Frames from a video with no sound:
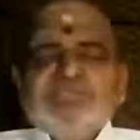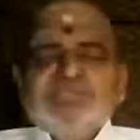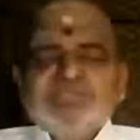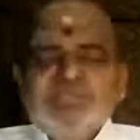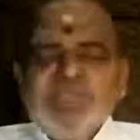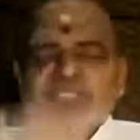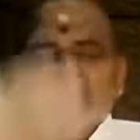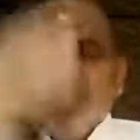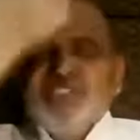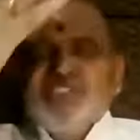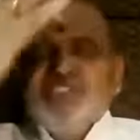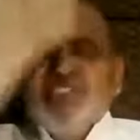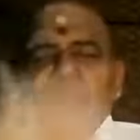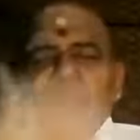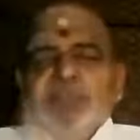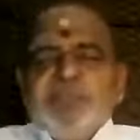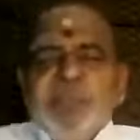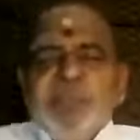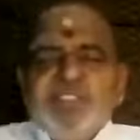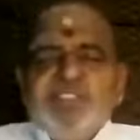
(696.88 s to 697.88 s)
We can
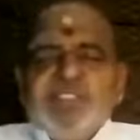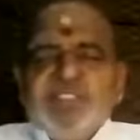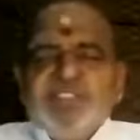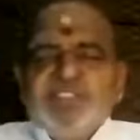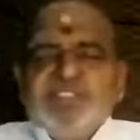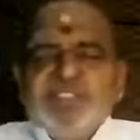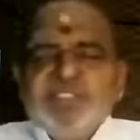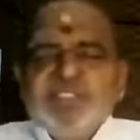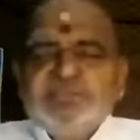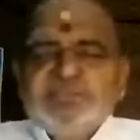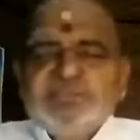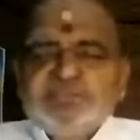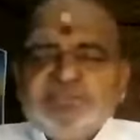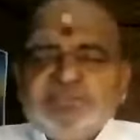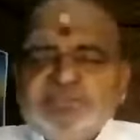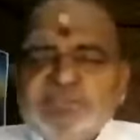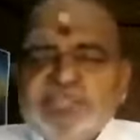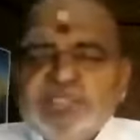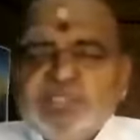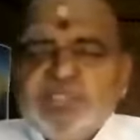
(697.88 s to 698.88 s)
see many things.
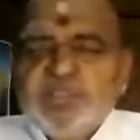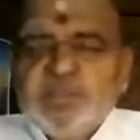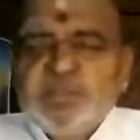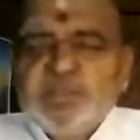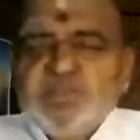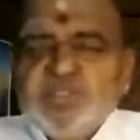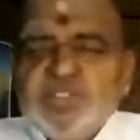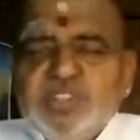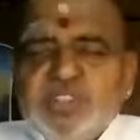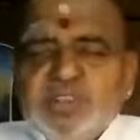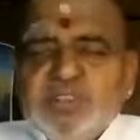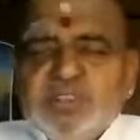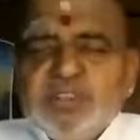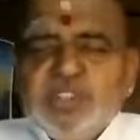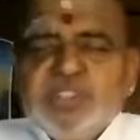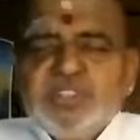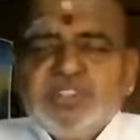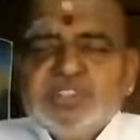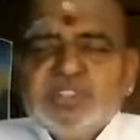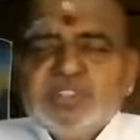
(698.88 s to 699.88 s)
Closing our
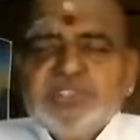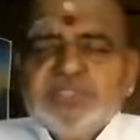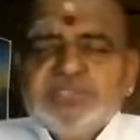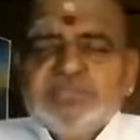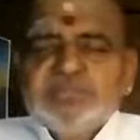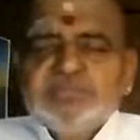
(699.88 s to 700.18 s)
eyes.